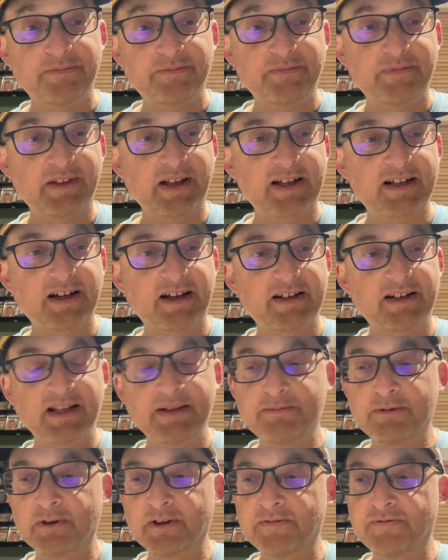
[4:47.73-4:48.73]
That got an
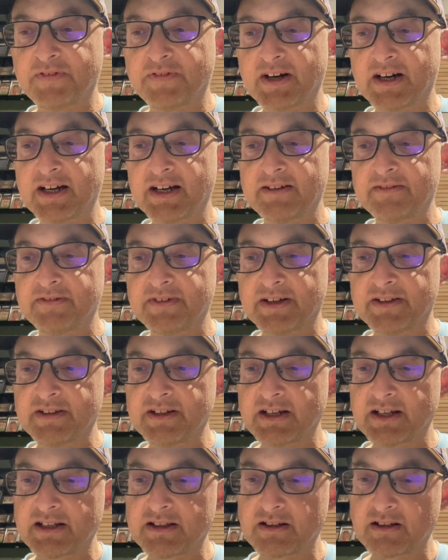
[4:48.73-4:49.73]
8.5. And then
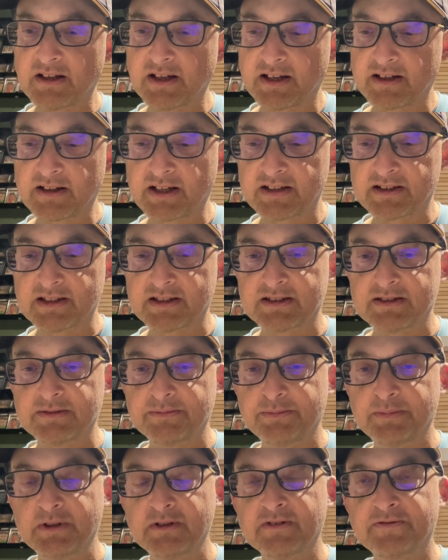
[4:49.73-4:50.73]
I got this
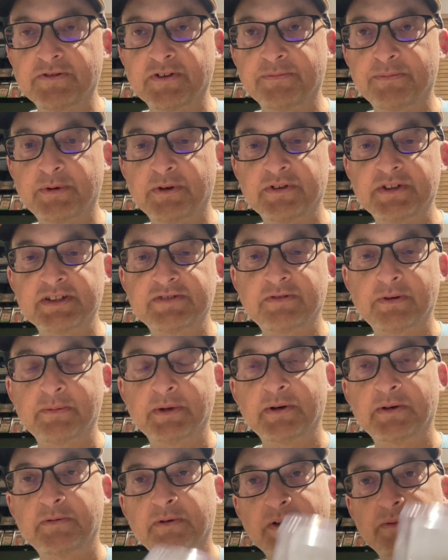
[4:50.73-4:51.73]
beautiful, pulled this from
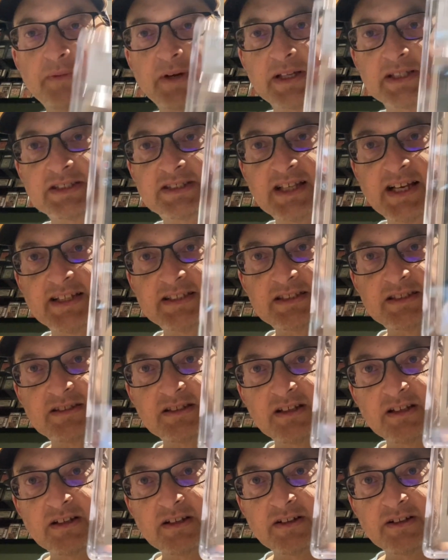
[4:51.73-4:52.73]
one of my sets,
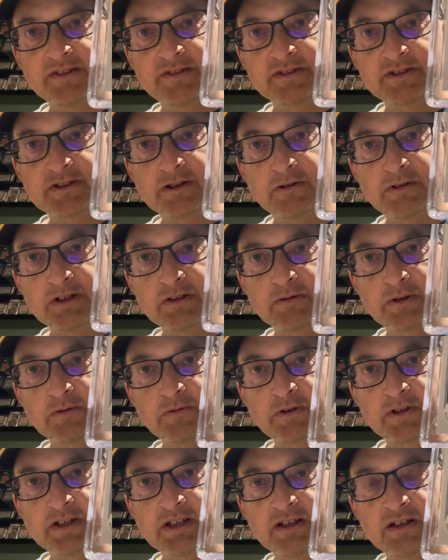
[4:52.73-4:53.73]
Tony Gwynn
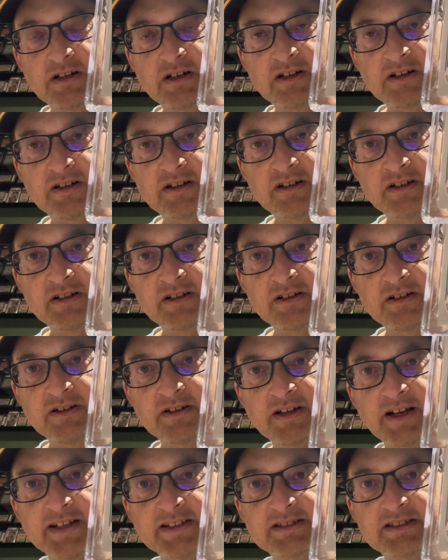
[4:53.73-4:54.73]
rookie card,
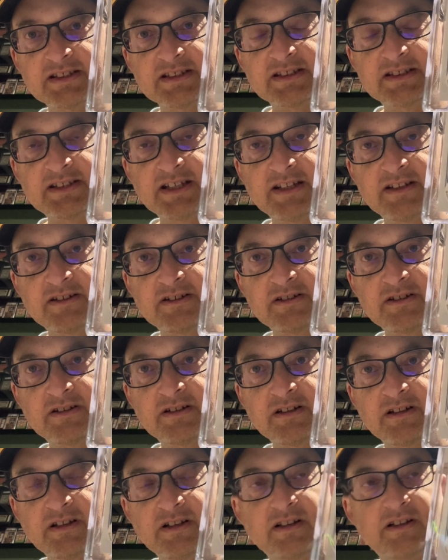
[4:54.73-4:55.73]
nicely
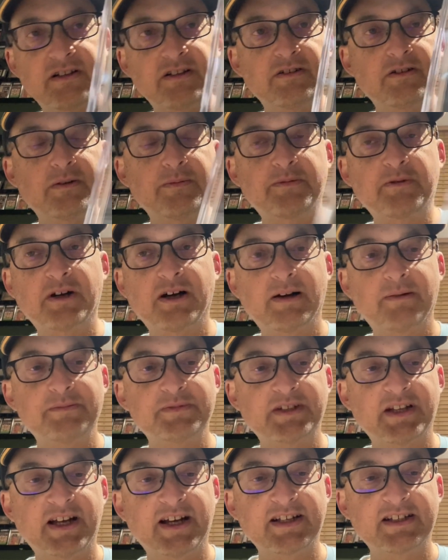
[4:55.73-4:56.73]
centered, no problems
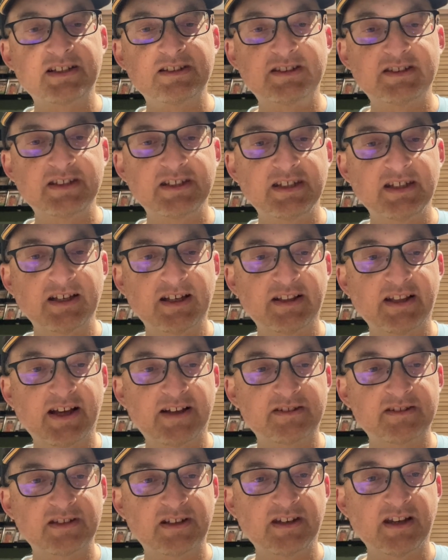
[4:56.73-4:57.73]
that I could see, and
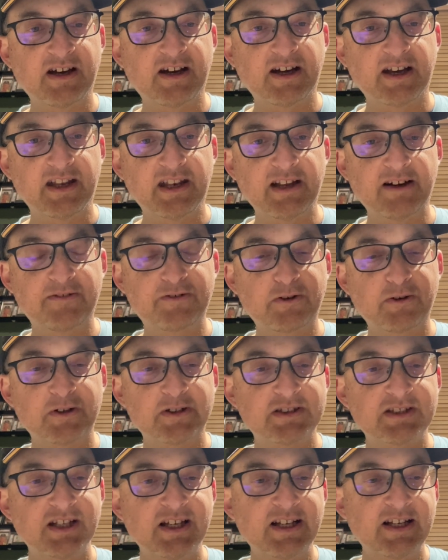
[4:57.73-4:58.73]
that's a 9. Now, of
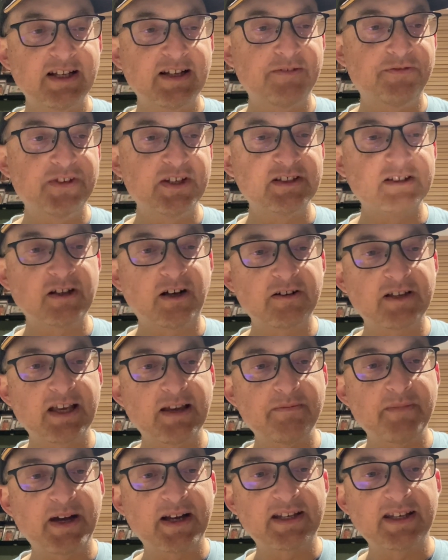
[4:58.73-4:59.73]
course, if these all
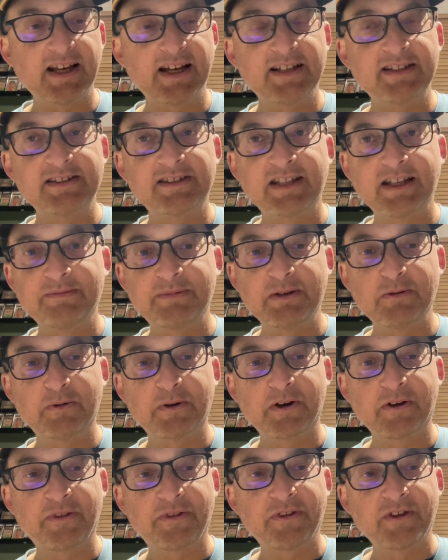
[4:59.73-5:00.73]
came back 10s, they'd be
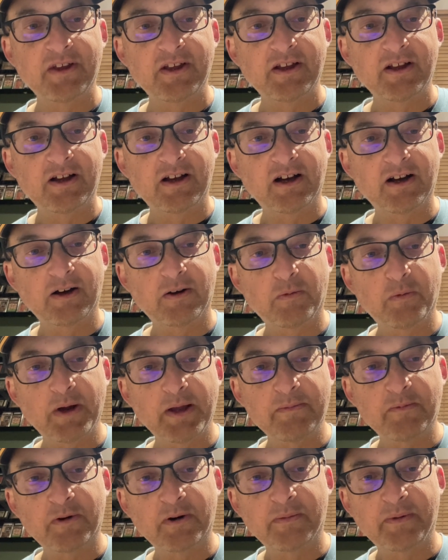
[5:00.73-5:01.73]
worth way
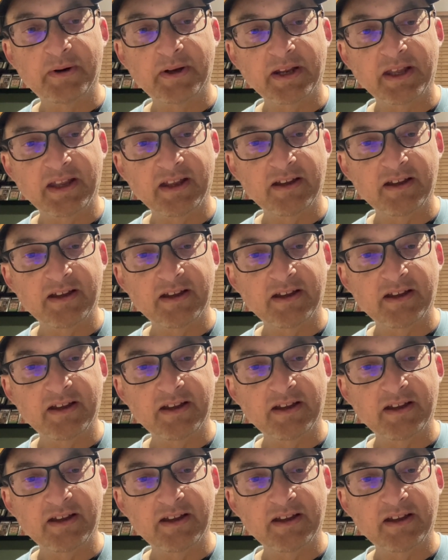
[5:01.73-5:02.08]
more money.